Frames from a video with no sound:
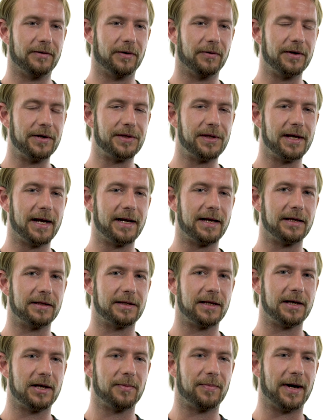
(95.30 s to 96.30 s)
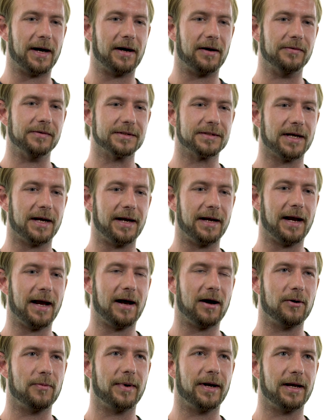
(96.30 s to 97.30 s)
The only thing I could think about was like,
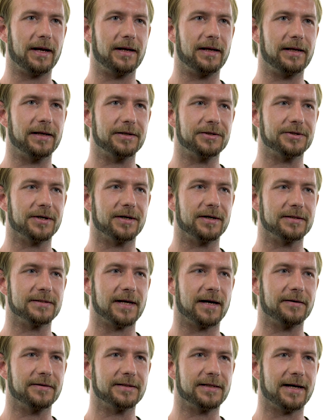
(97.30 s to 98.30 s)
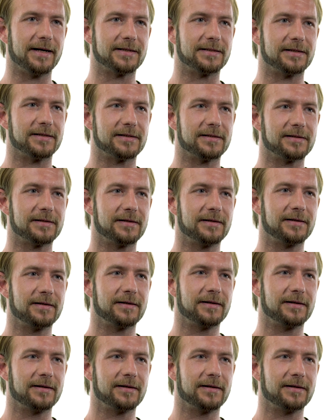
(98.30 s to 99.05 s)
how am I gonna get drugs out in Texas?